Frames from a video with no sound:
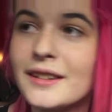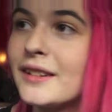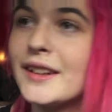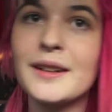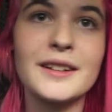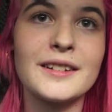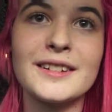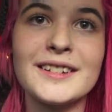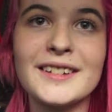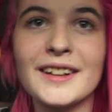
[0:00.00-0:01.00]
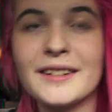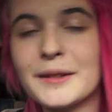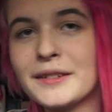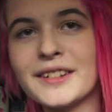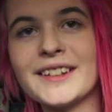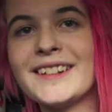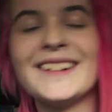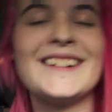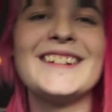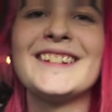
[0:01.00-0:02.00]
Like,
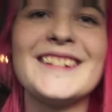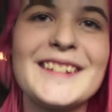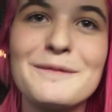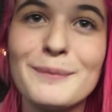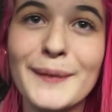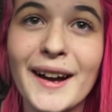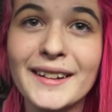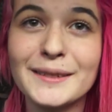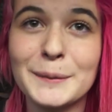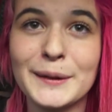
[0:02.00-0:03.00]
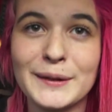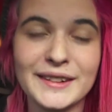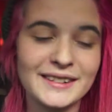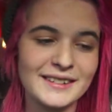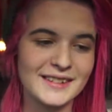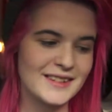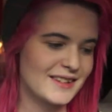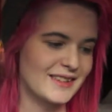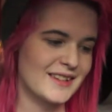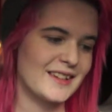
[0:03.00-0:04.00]
it's just mind-blowing
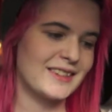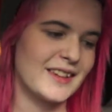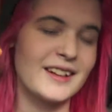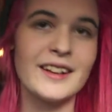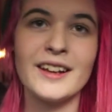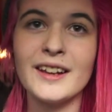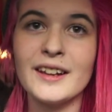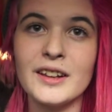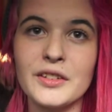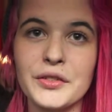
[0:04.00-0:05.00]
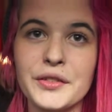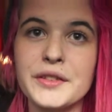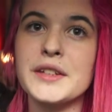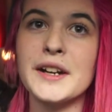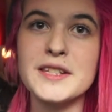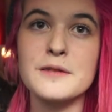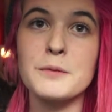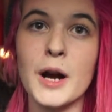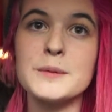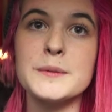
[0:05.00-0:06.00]
to think that tons of
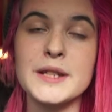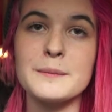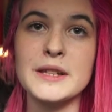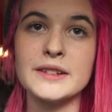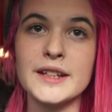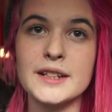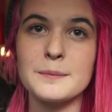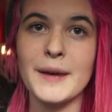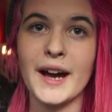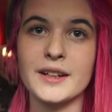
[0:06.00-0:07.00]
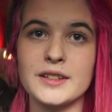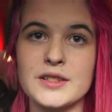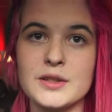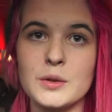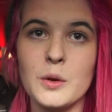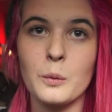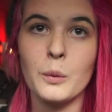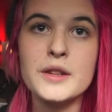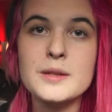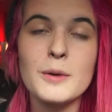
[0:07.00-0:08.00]
problems can be linked back to just
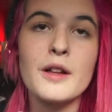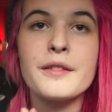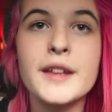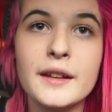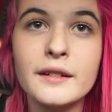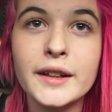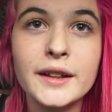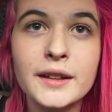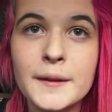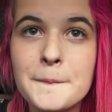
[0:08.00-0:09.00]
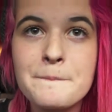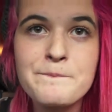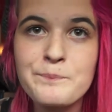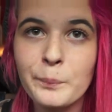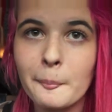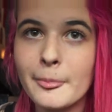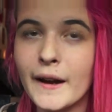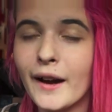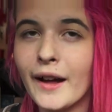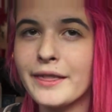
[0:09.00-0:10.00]
one small thing. Like,
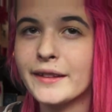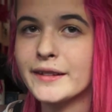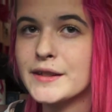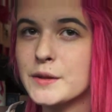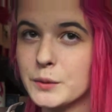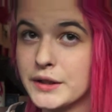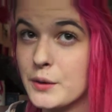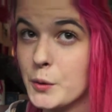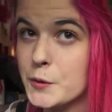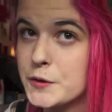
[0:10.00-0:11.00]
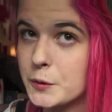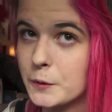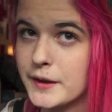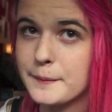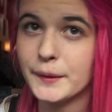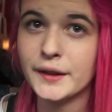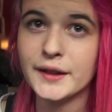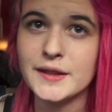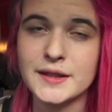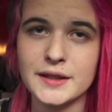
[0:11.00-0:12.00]
I think this is a really old story, but
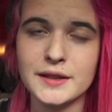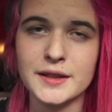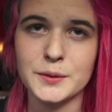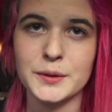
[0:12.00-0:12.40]
it still